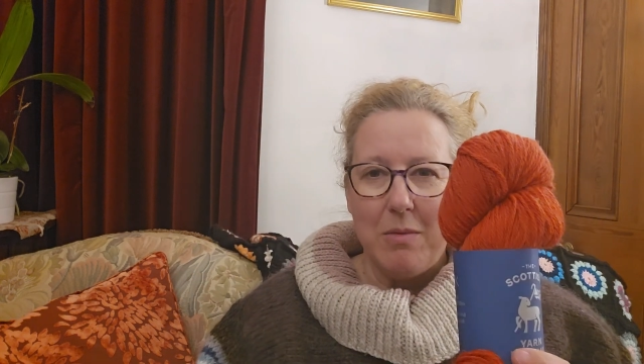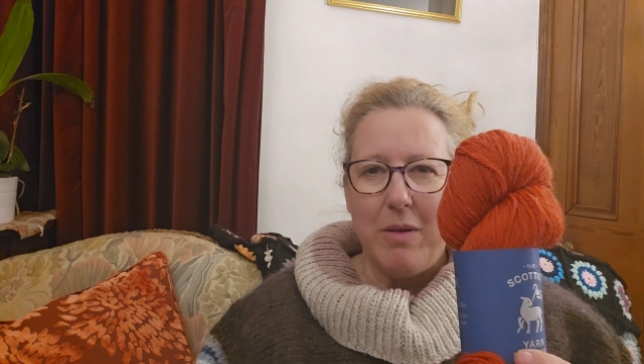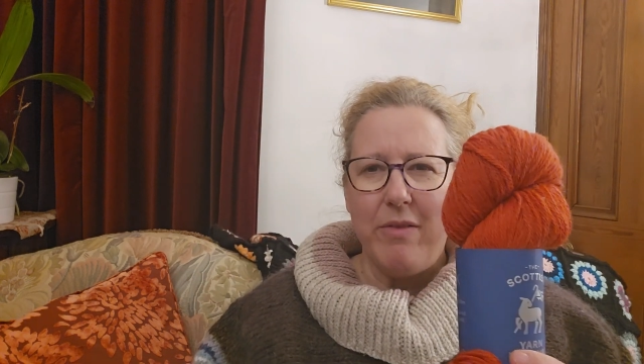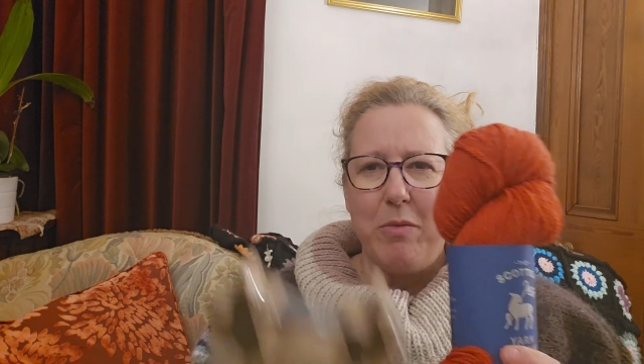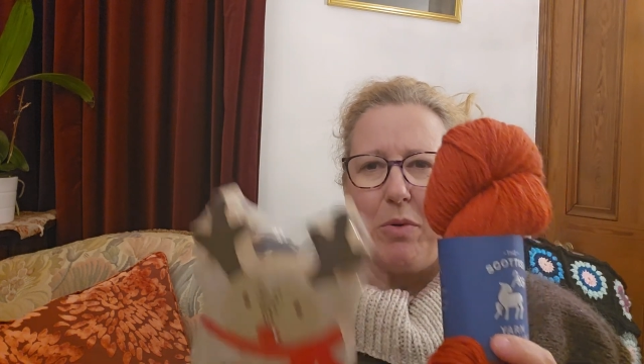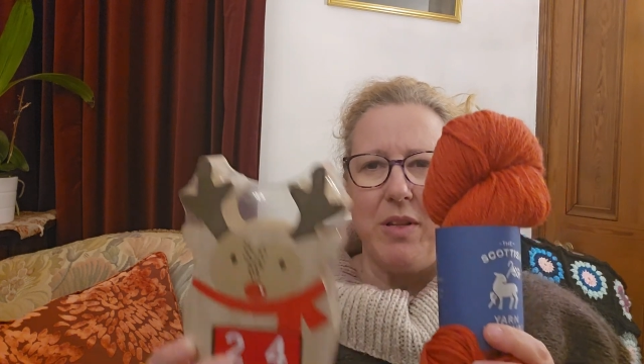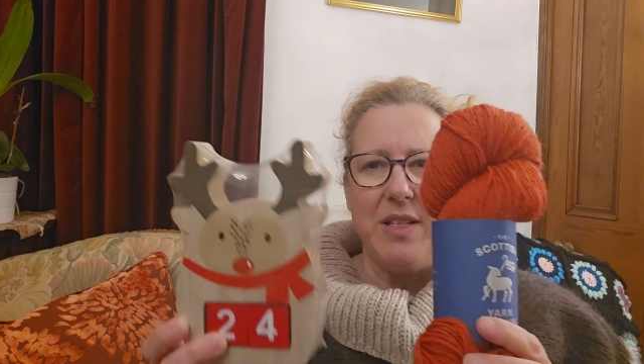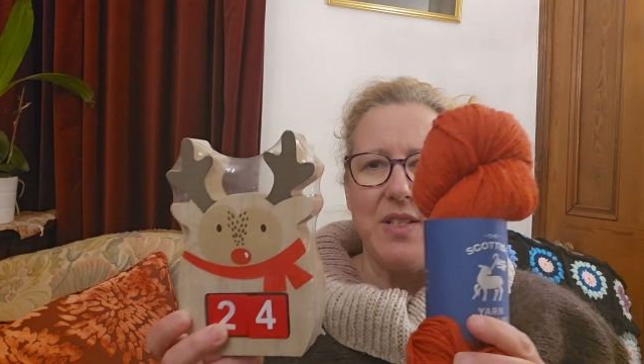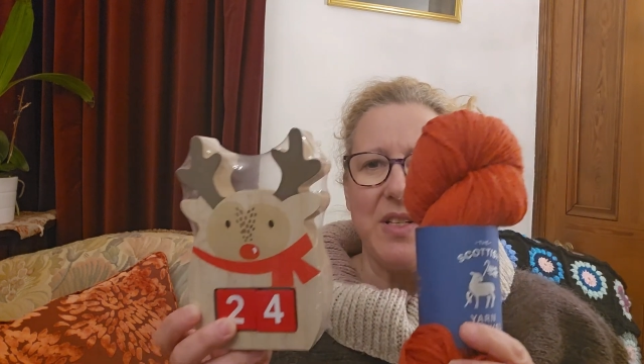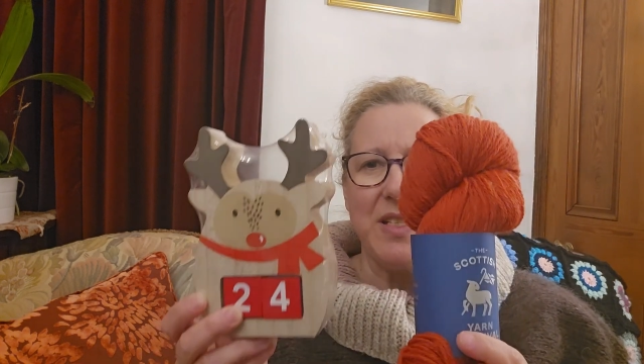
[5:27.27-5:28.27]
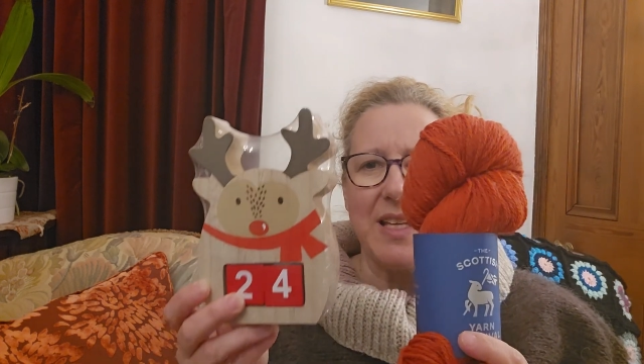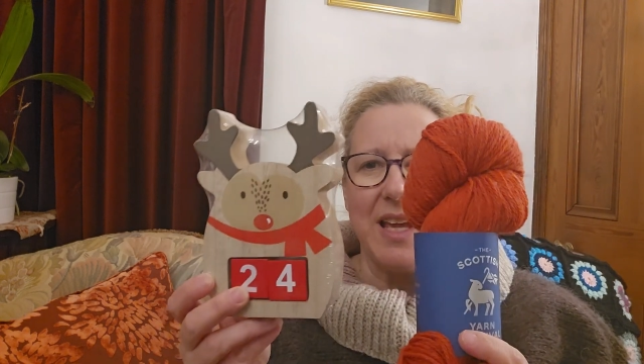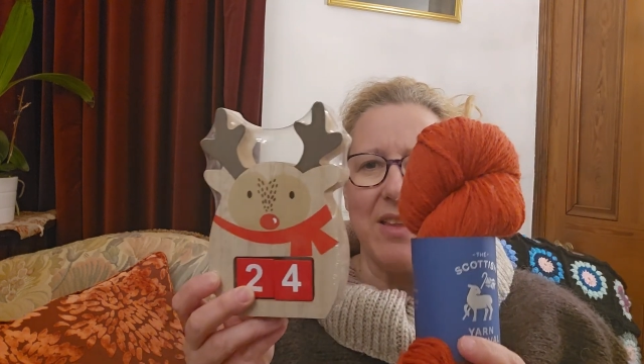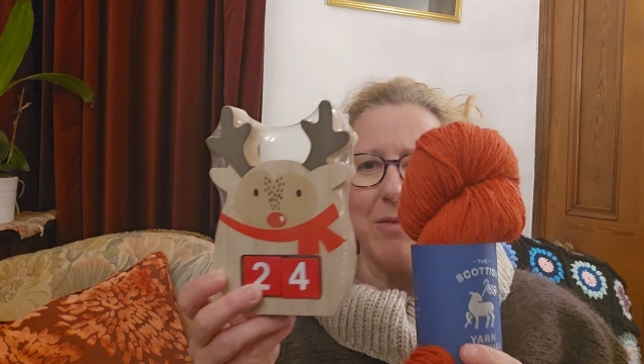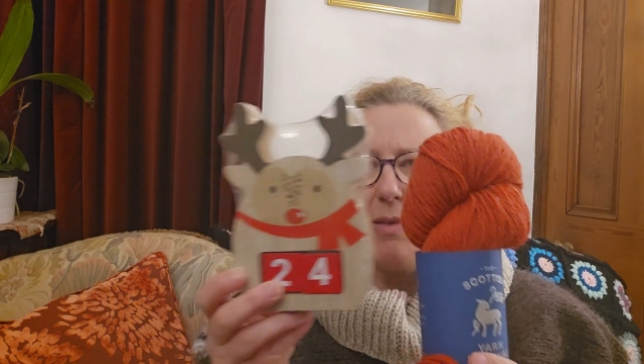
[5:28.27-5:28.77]
if I put these two
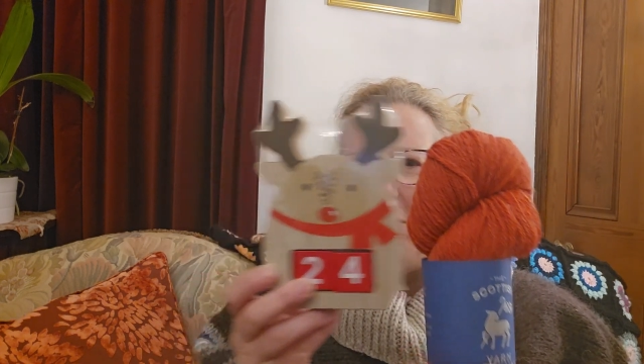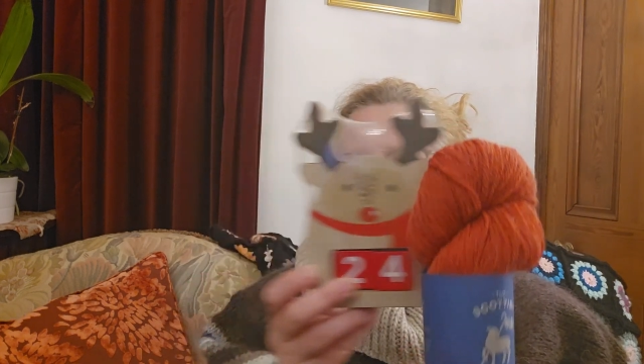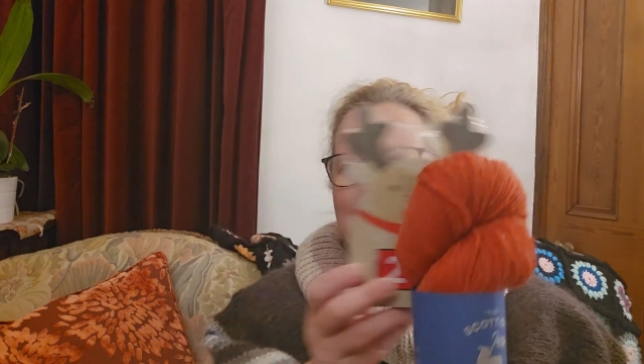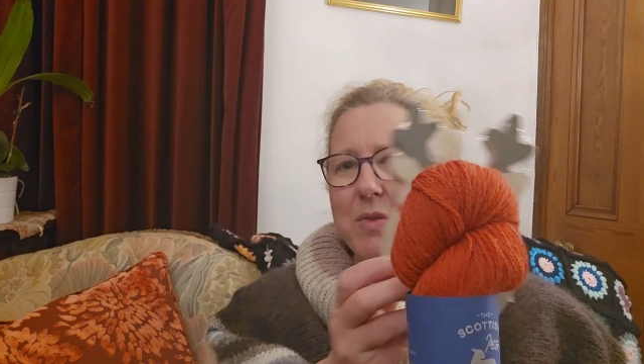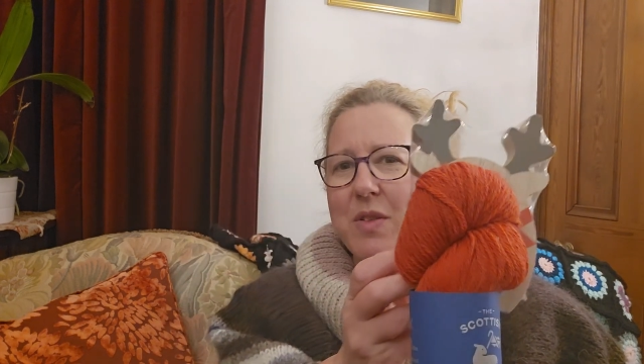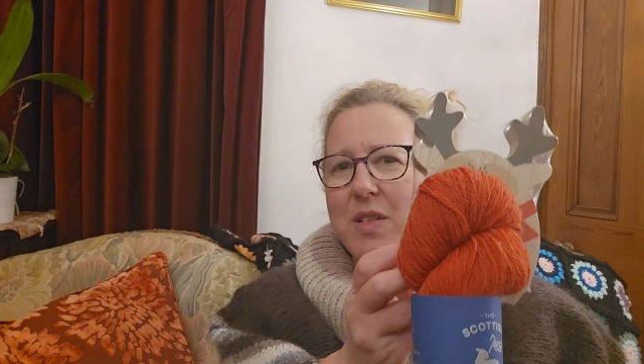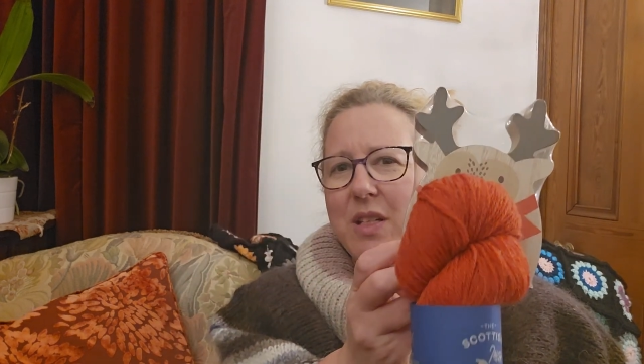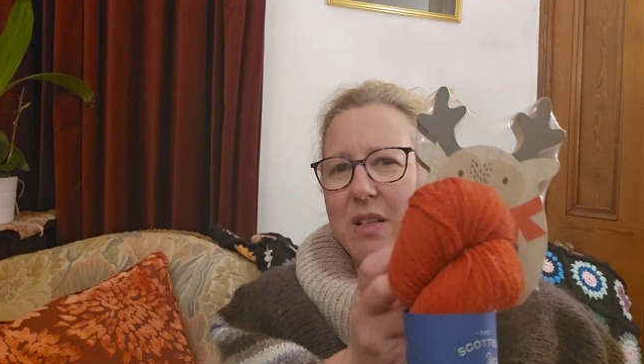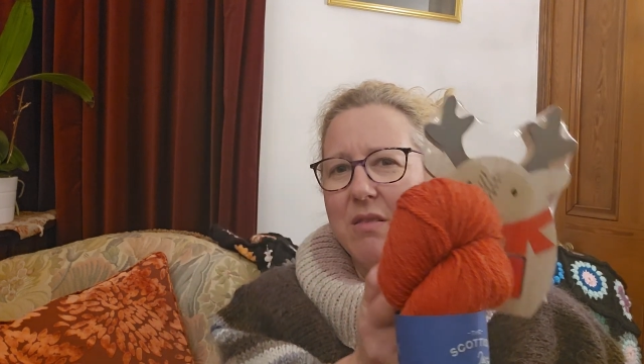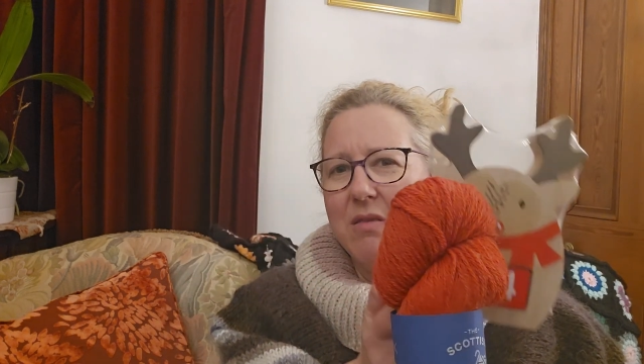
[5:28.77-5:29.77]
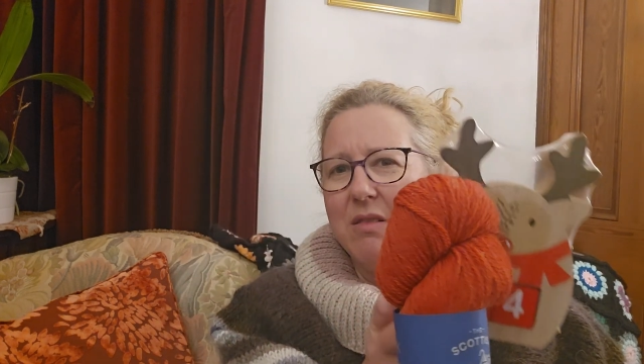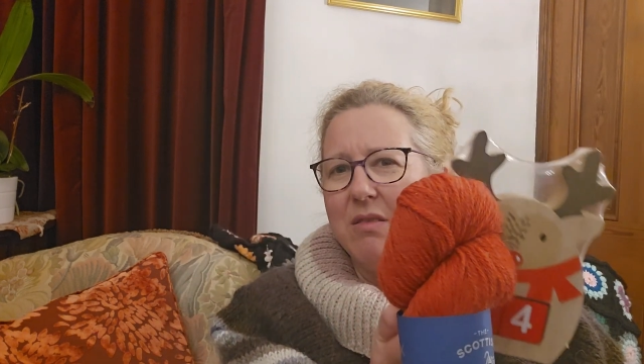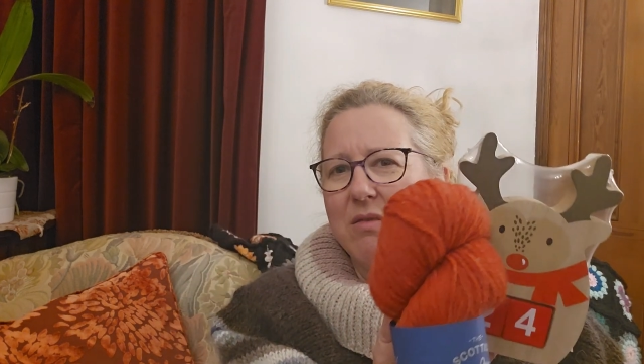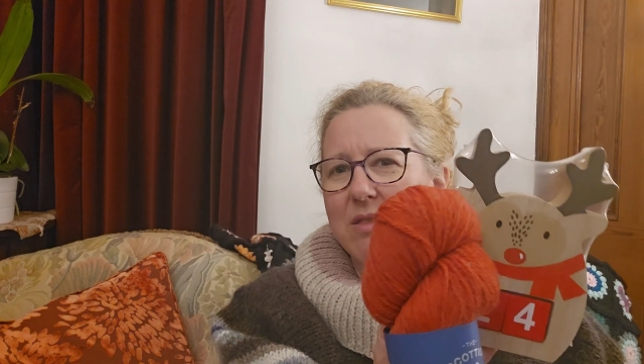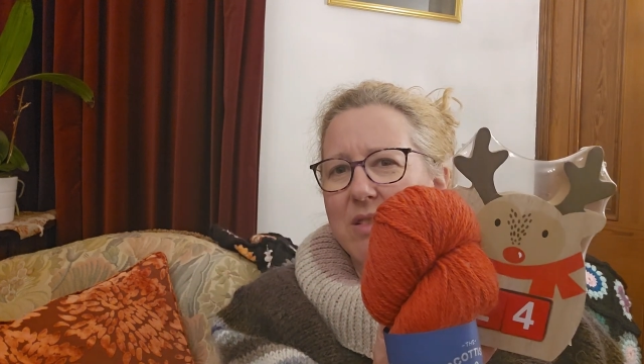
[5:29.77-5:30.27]
together, maybe it'll see.
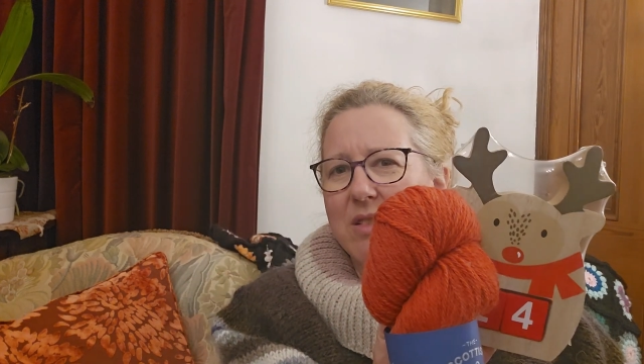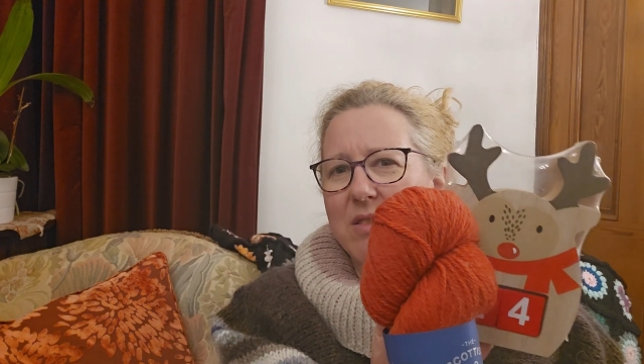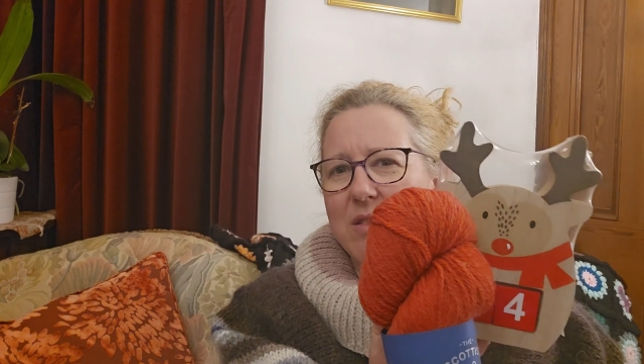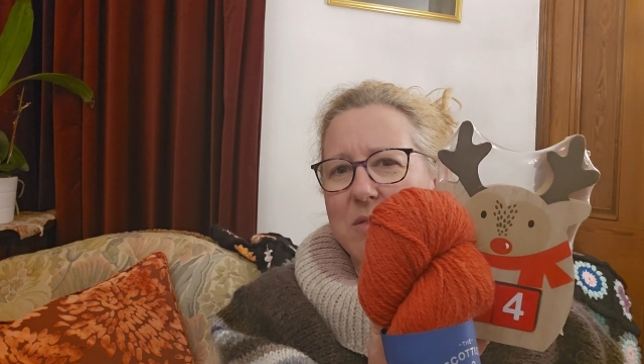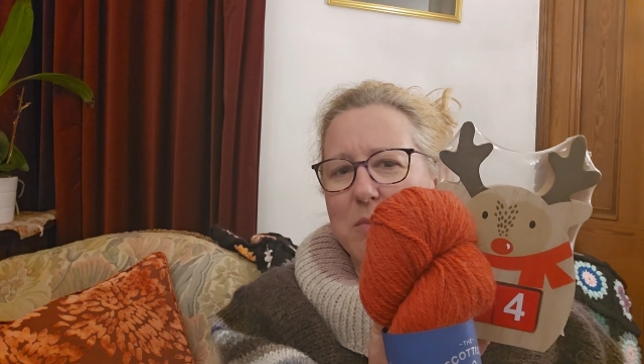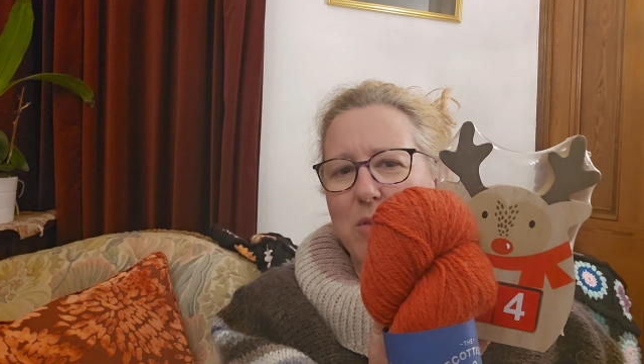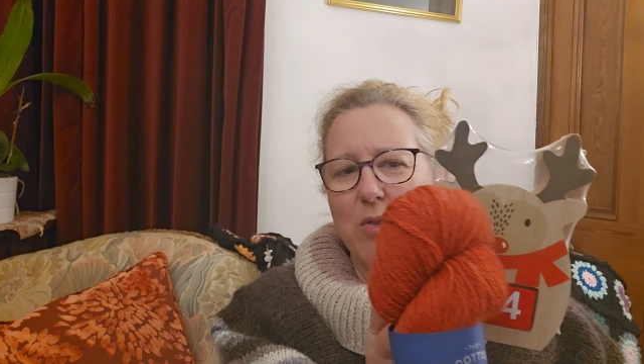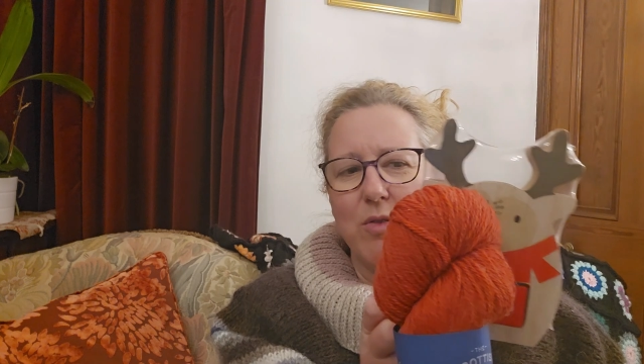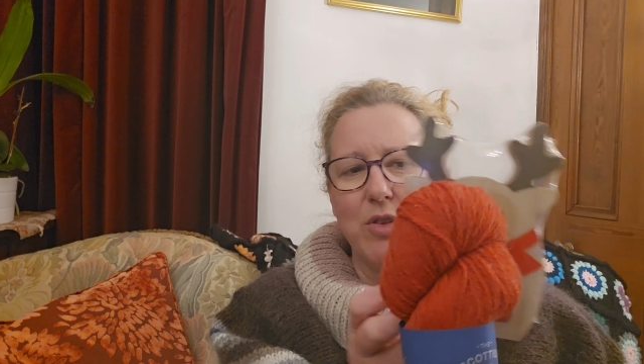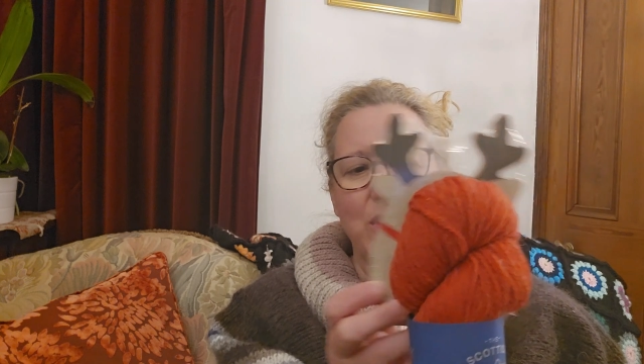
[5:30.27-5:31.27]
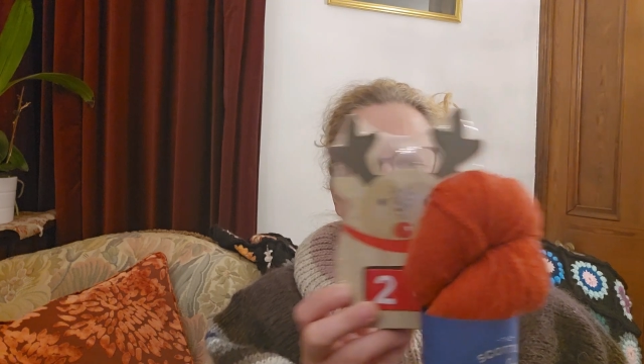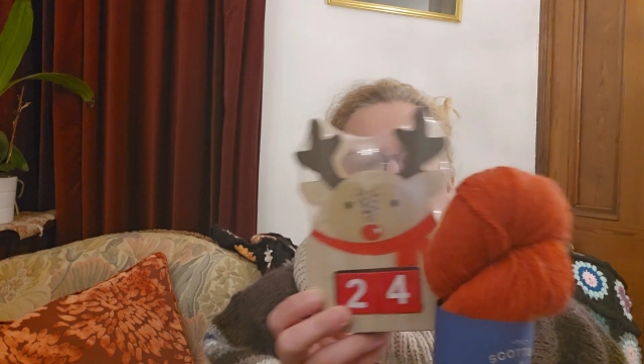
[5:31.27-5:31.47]
No, it still looks more orangey.